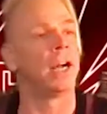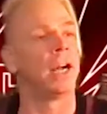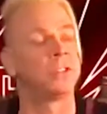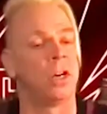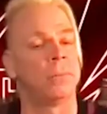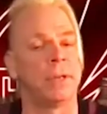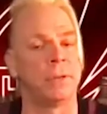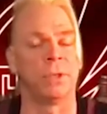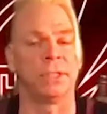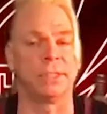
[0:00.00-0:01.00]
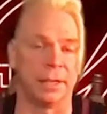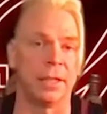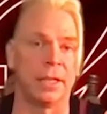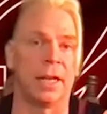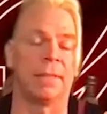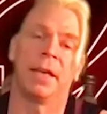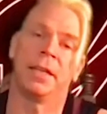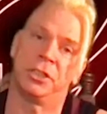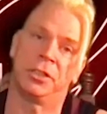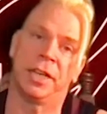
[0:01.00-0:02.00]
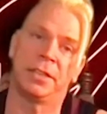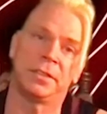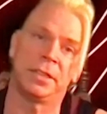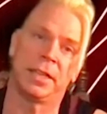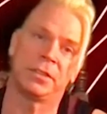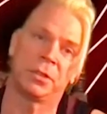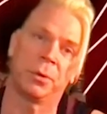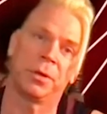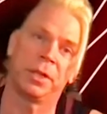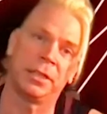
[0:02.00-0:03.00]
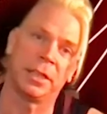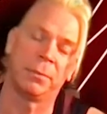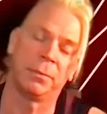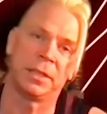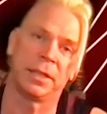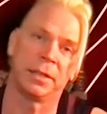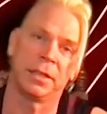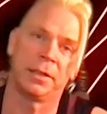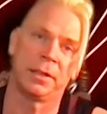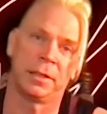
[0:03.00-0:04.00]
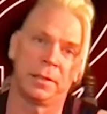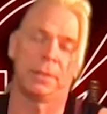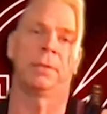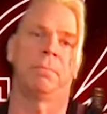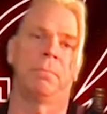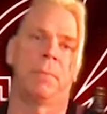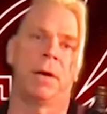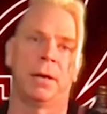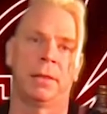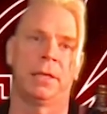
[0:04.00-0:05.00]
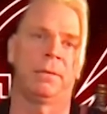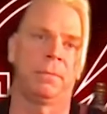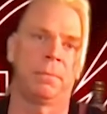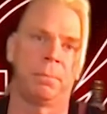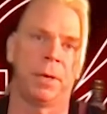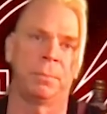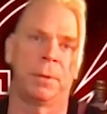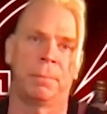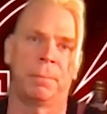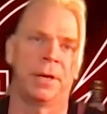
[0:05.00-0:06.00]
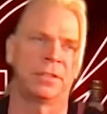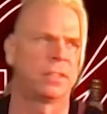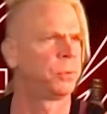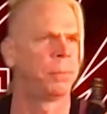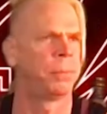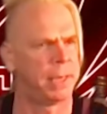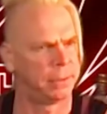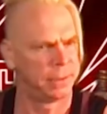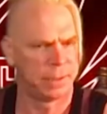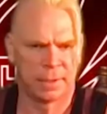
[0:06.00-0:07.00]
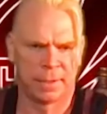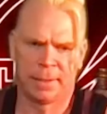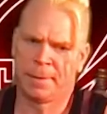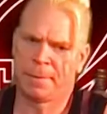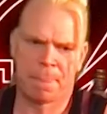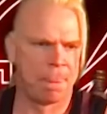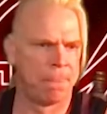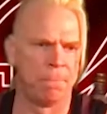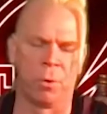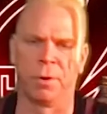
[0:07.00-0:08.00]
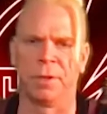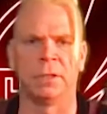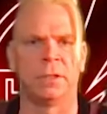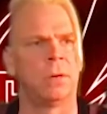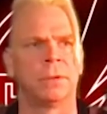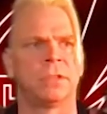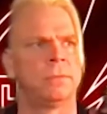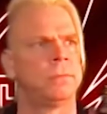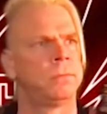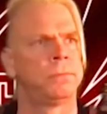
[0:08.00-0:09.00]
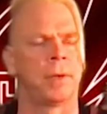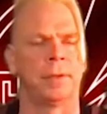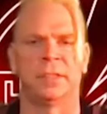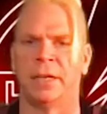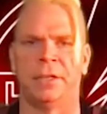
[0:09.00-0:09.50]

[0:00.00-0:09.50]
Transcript: saw him with Dylan on that. Did you guys see that tour that he did with Dylan in the minor league baseball parks? This would have been more than almost probably 10